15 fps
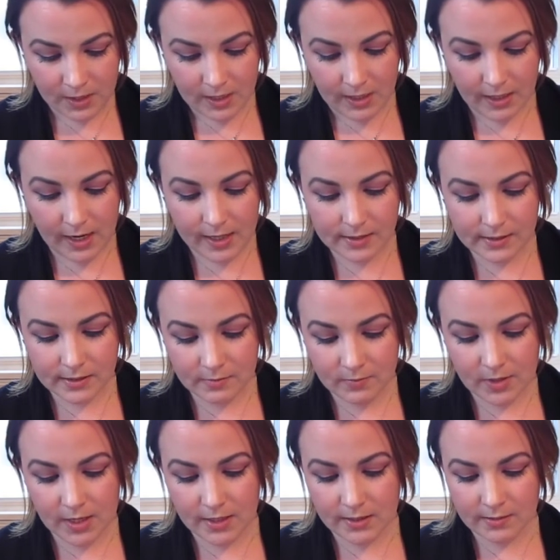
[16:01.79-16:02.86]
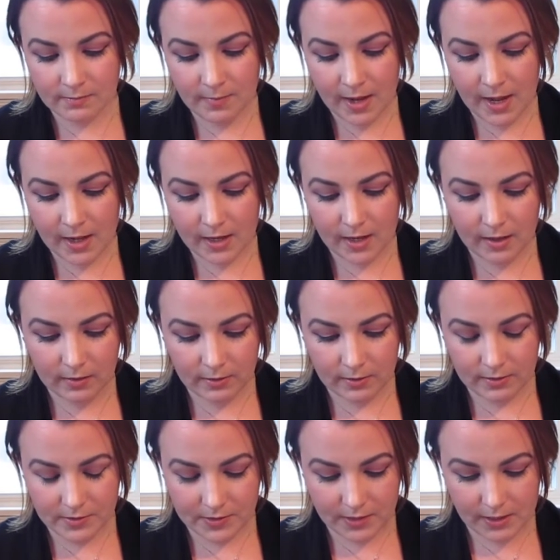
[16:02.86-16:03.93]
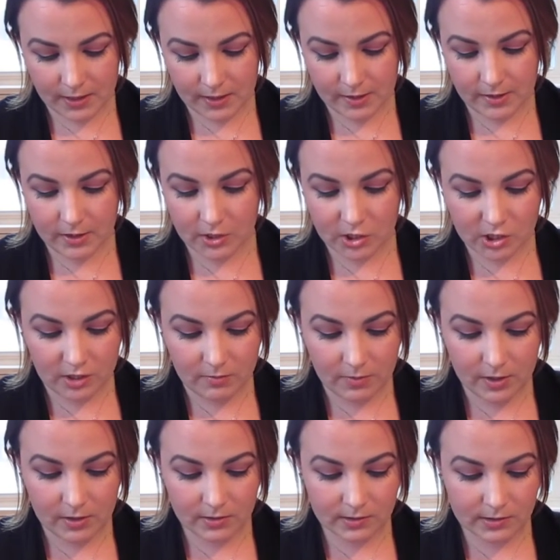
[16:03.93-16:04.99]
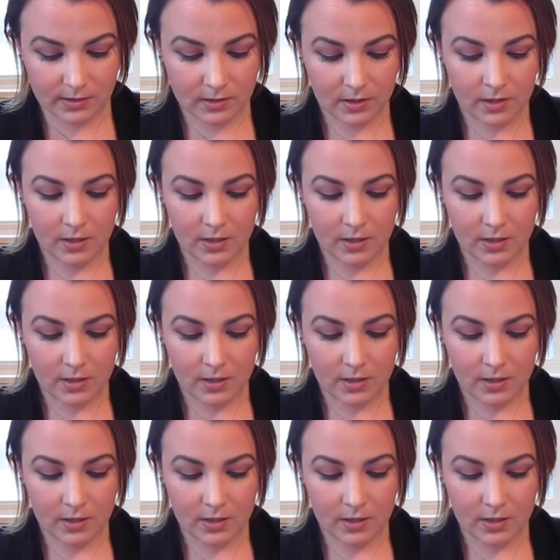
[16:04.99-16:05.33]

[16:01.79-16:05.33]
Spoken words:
It has some nice matte colors and shimmers,